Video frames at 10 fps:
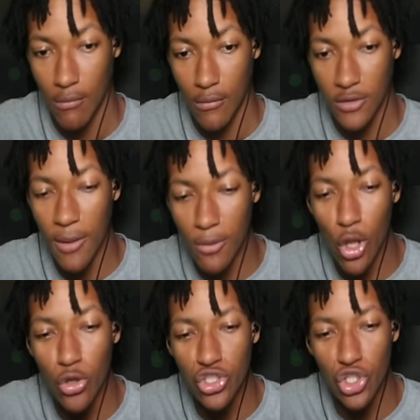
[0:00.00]
Stop
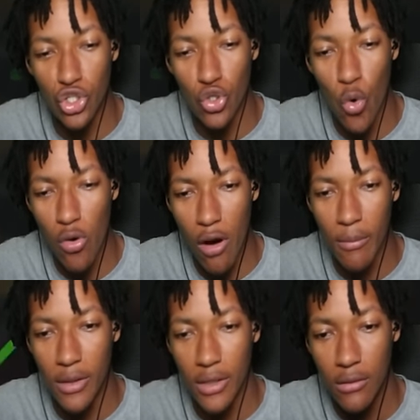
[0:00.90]
closing the door
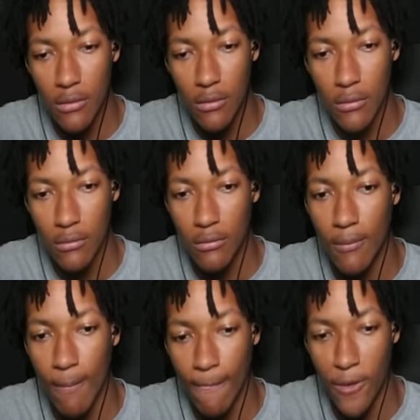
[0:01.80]
on me.
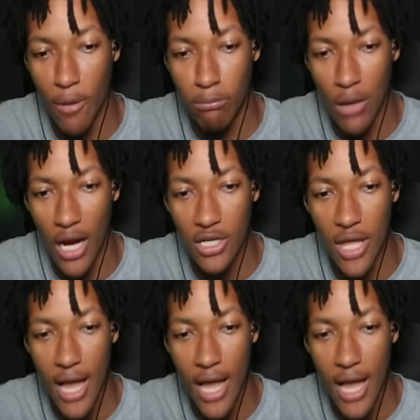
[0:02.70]
You're blocking the